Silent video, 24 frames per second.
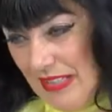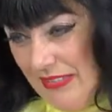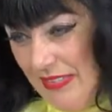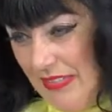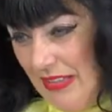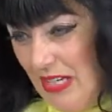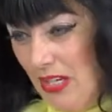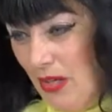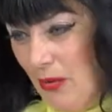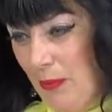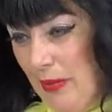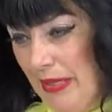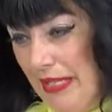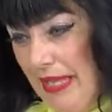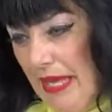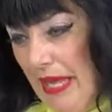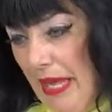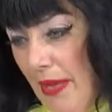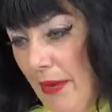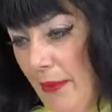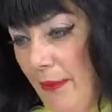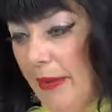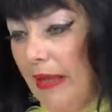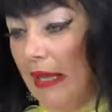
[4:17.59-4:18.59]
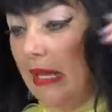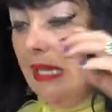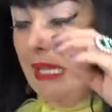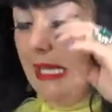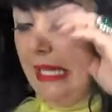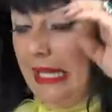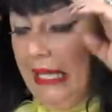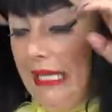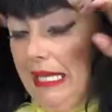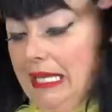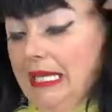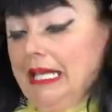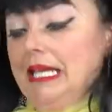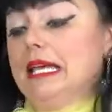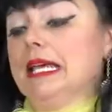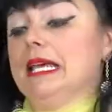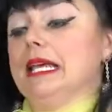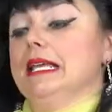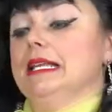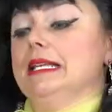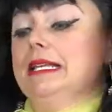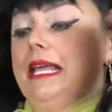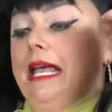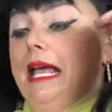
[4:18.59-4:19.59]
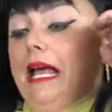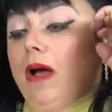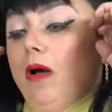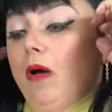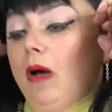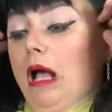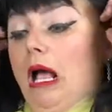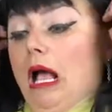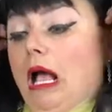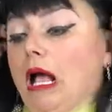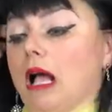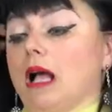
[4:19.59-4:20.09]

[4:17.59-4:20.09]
There we go. And now,